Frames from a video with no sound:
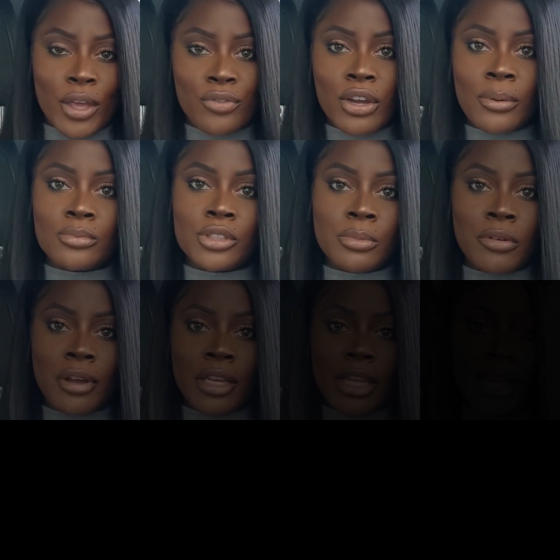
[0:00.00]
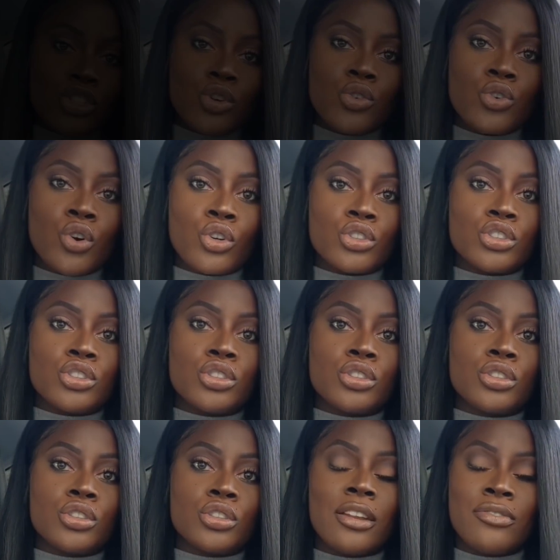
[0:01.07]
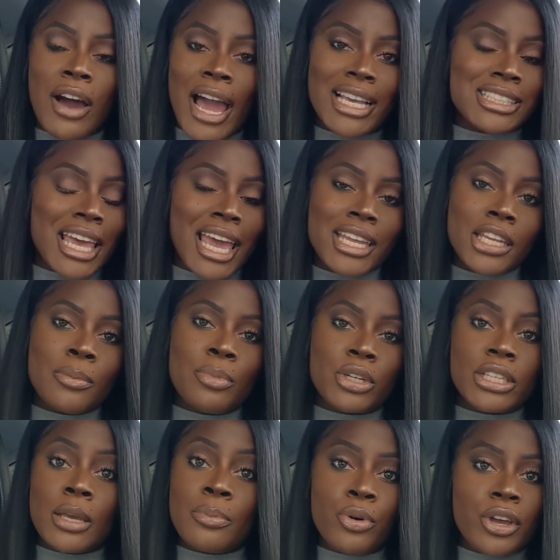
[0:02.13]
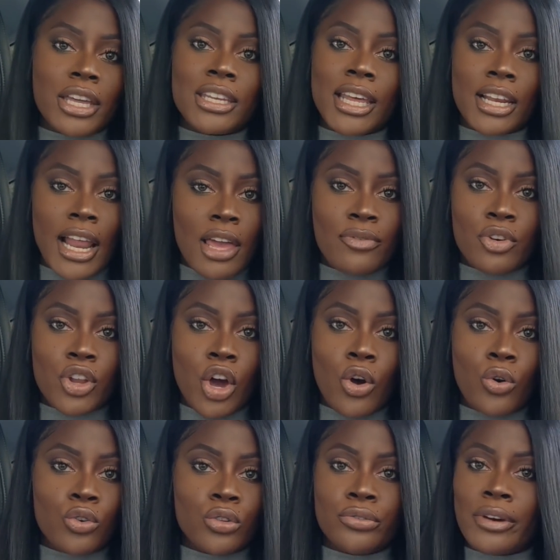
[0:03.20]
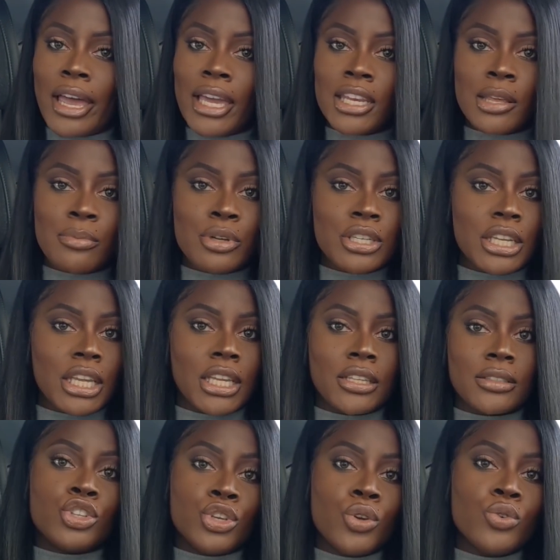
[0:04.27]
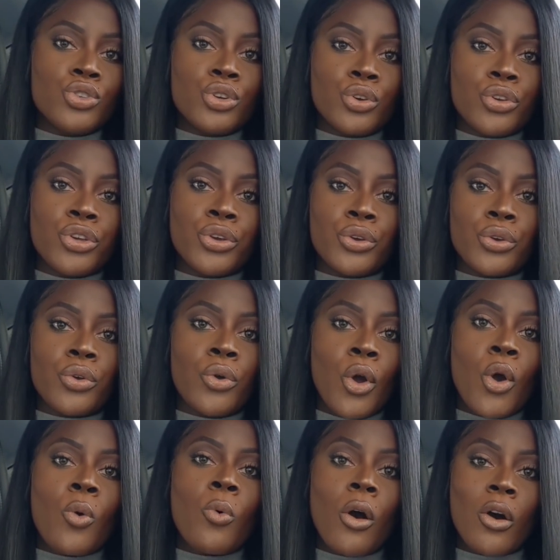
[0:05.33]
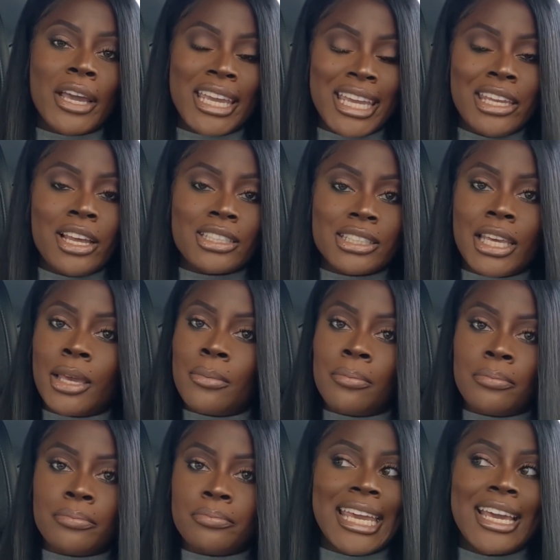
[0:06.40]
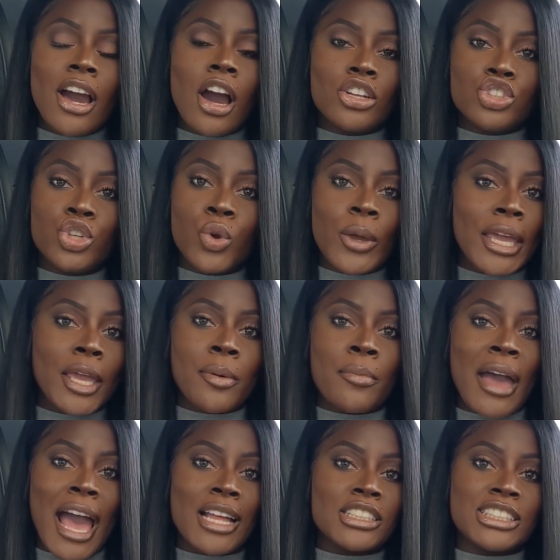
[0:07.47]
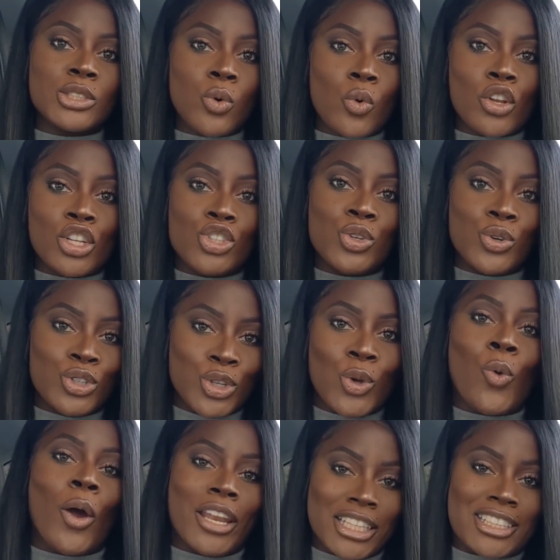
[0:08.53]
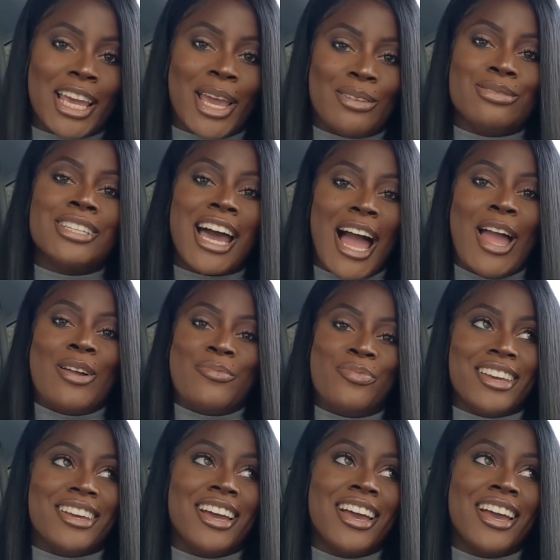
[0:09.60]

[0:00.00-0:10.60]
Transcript: wait for him to be ready. I do not advise anybody putting their life on hold for anybody. You do you while he does him. He can't do him and still want to do you at the same time.